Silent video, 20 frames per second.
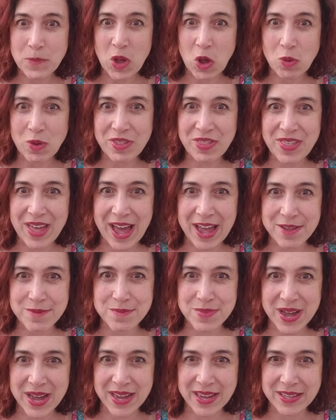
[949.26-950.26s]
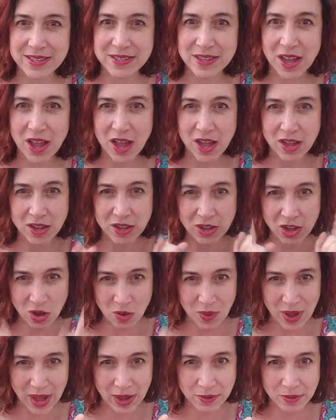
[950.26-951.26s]
With that in mind, go
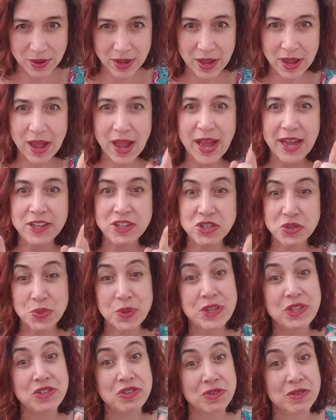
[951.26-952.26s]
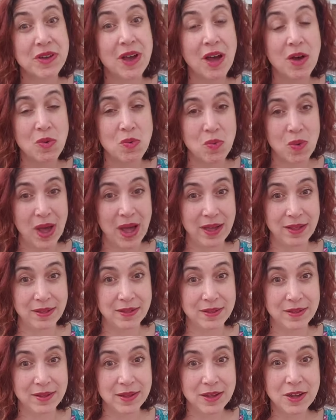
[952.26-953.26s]
out and treat your gut well.
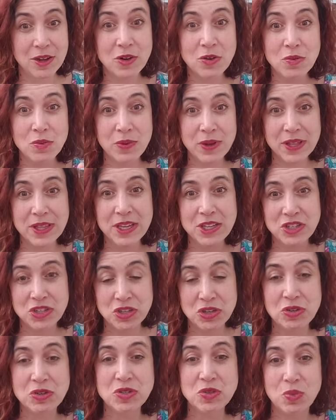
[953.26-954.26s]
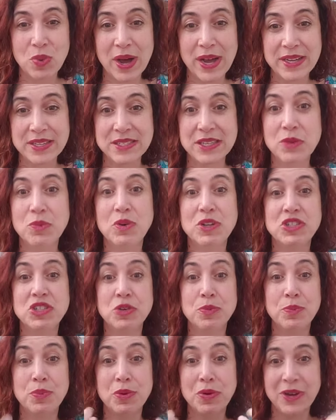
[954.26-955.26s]
Really choose wisely what
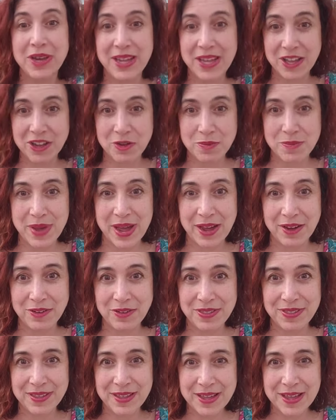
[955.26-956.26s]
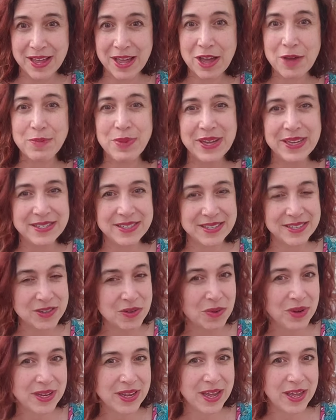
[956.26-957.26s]
you're putting in your mouth, because it's
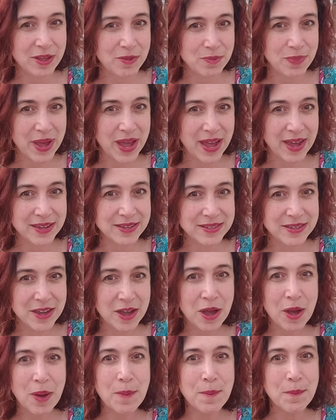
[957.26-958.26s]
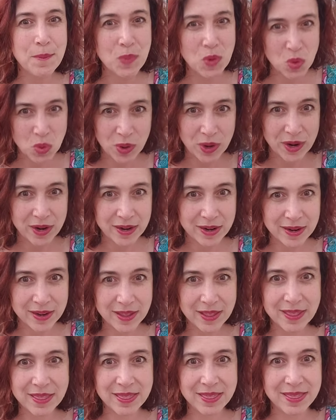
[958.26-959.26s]
going to impact more
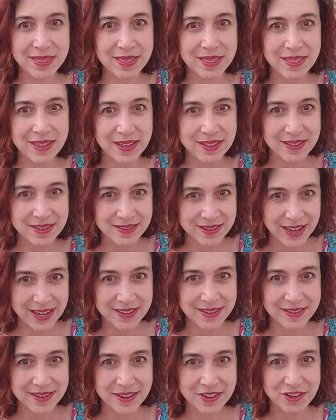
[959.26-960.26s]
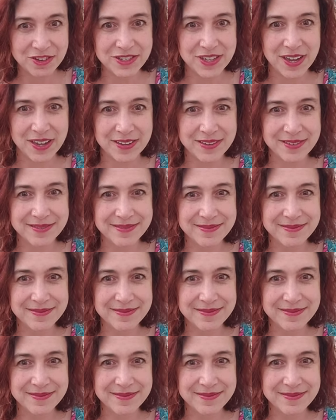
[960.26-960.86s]
than the taste on your tongue.